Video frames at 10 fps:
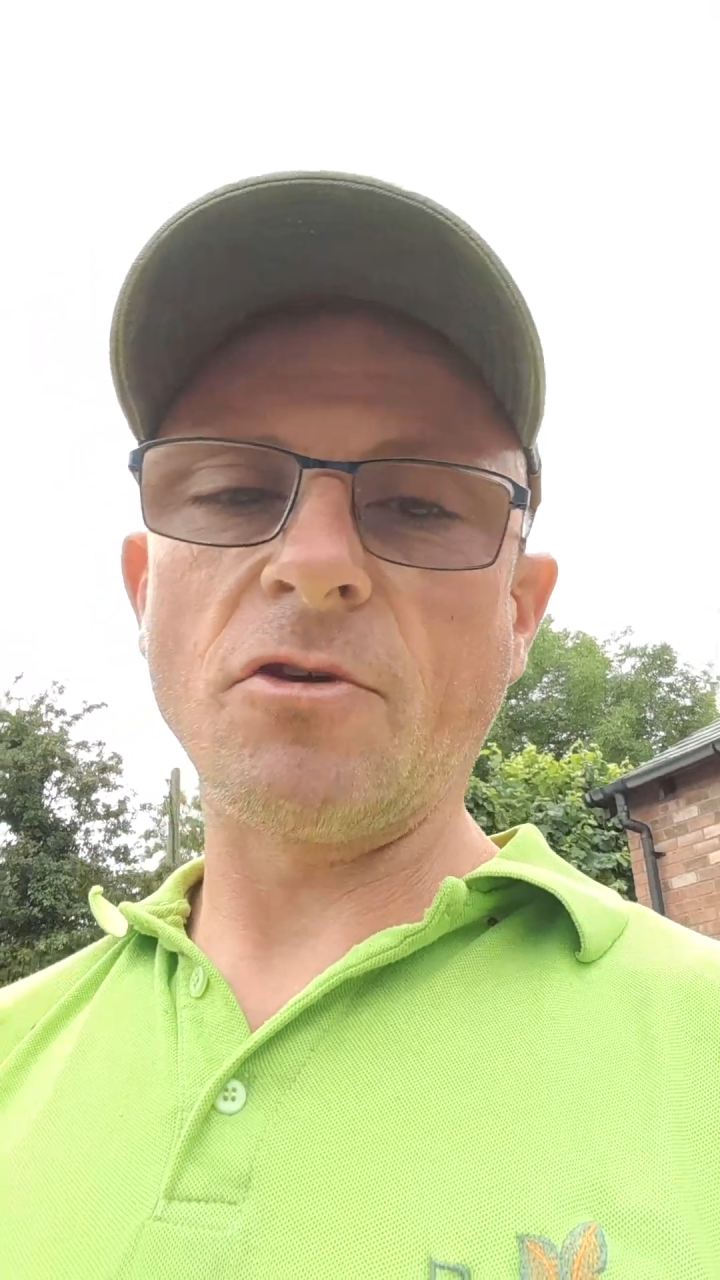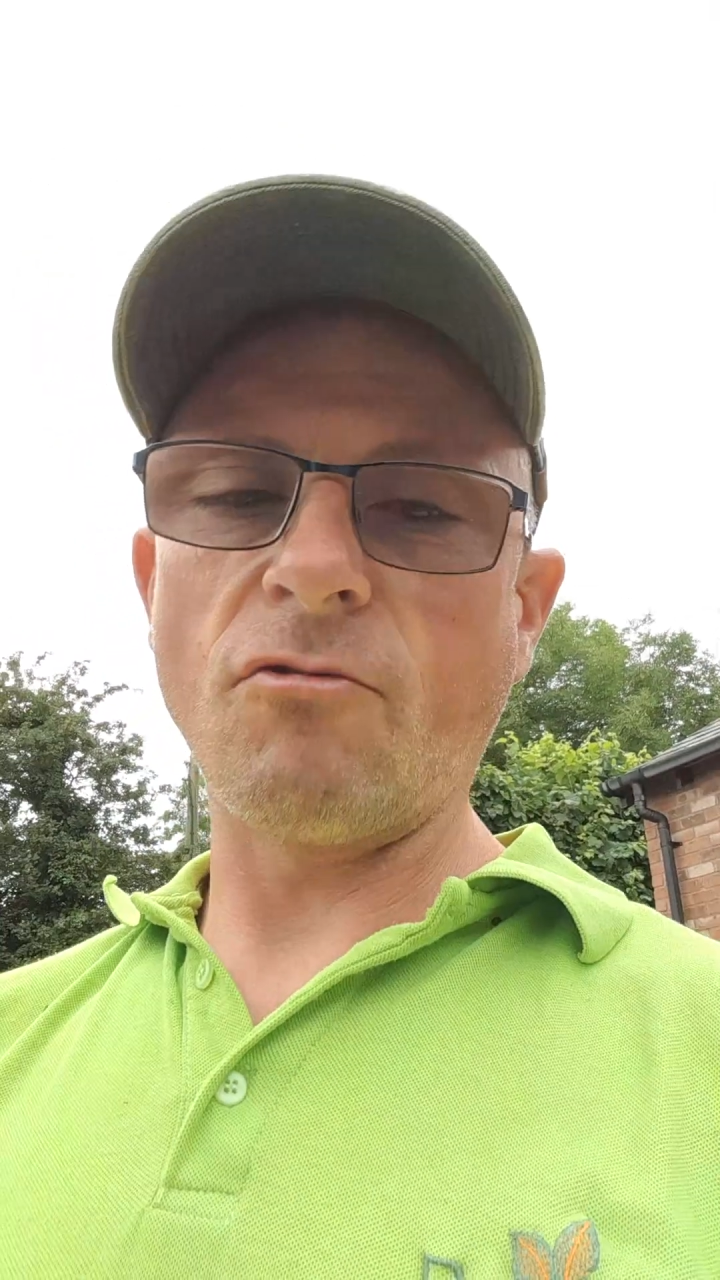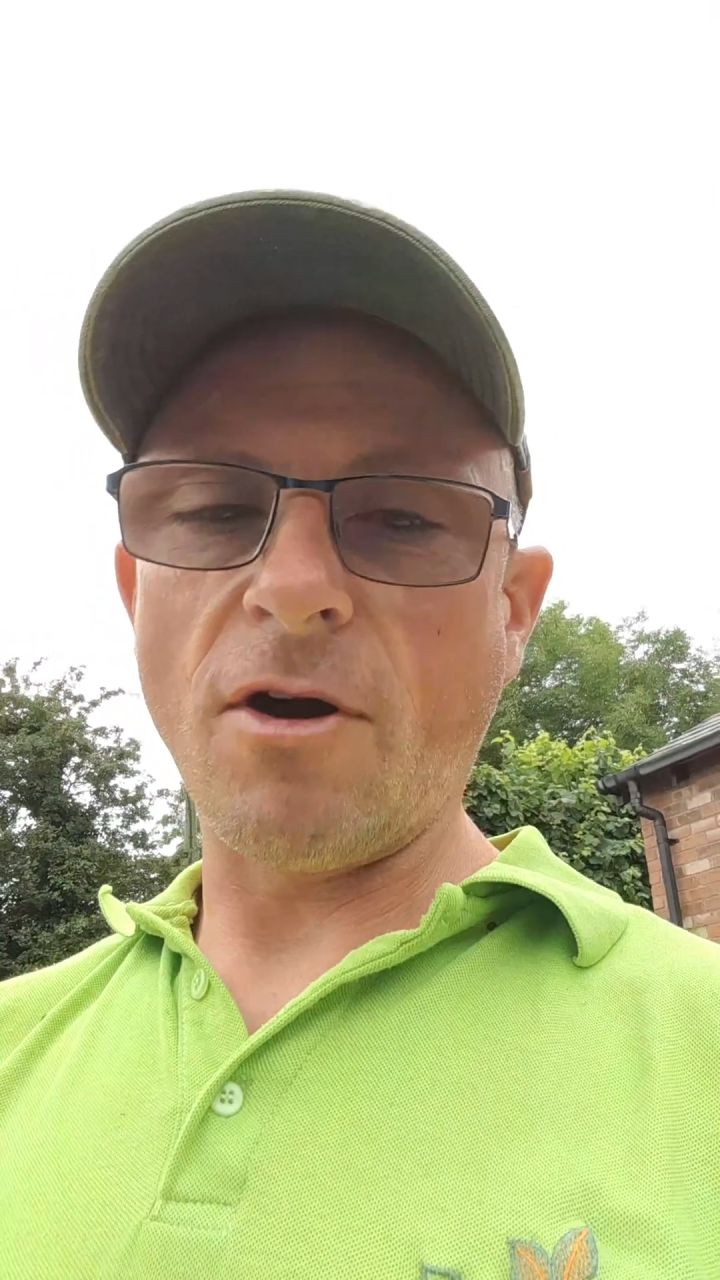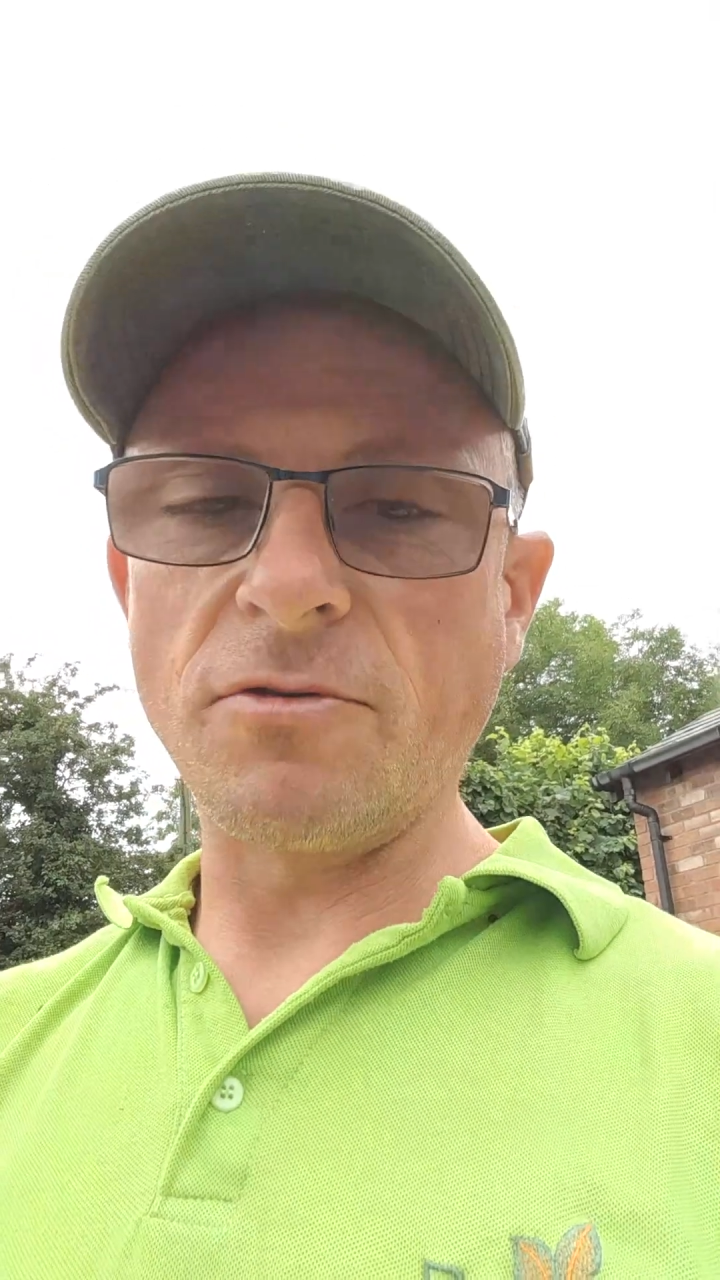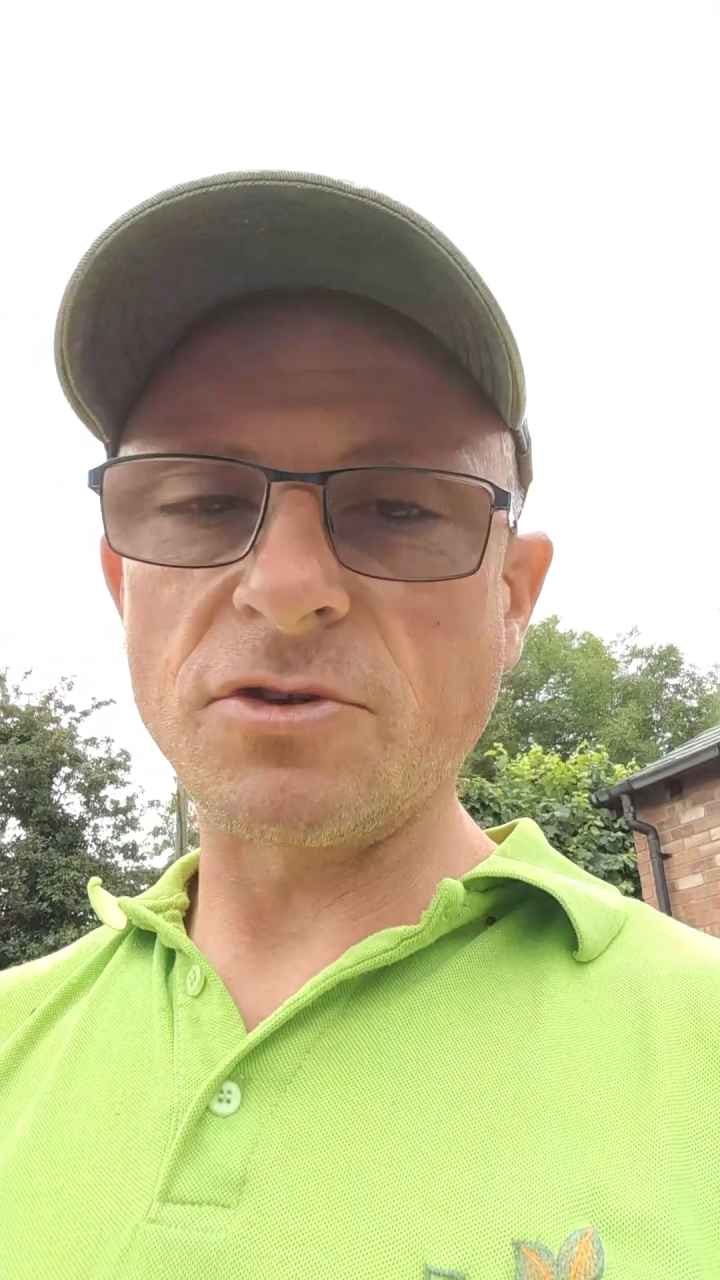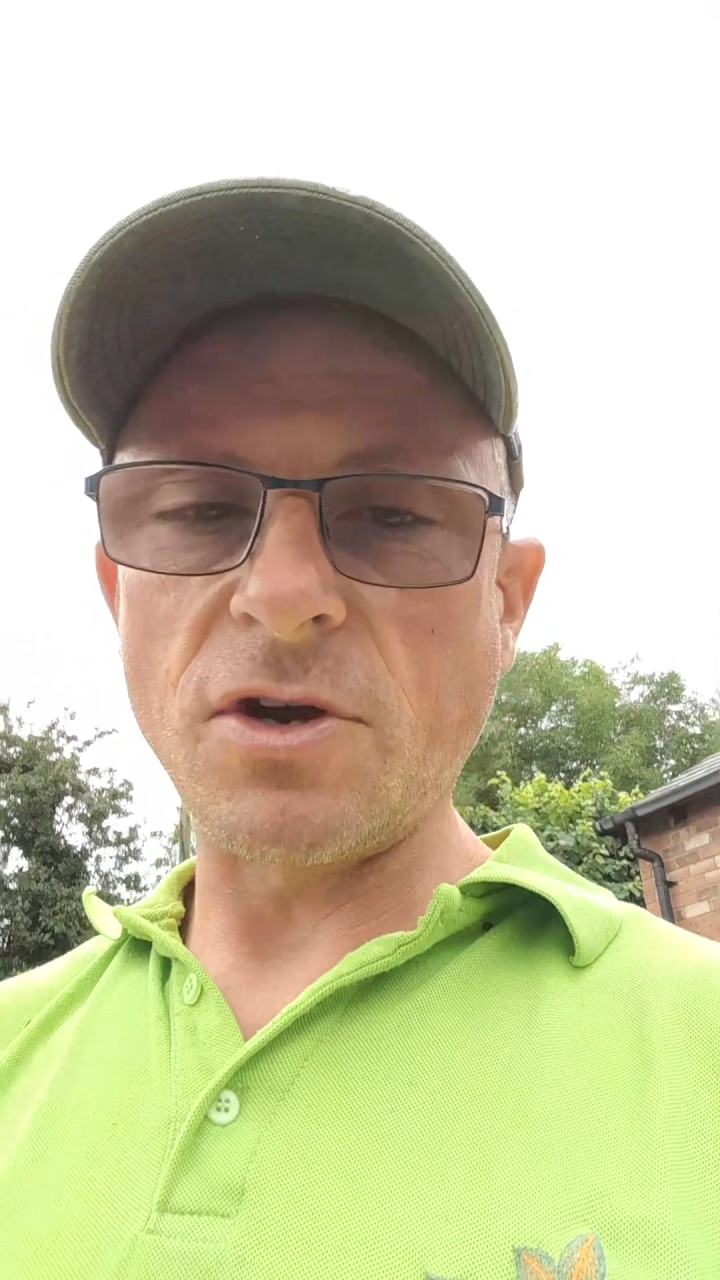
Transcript: the growth's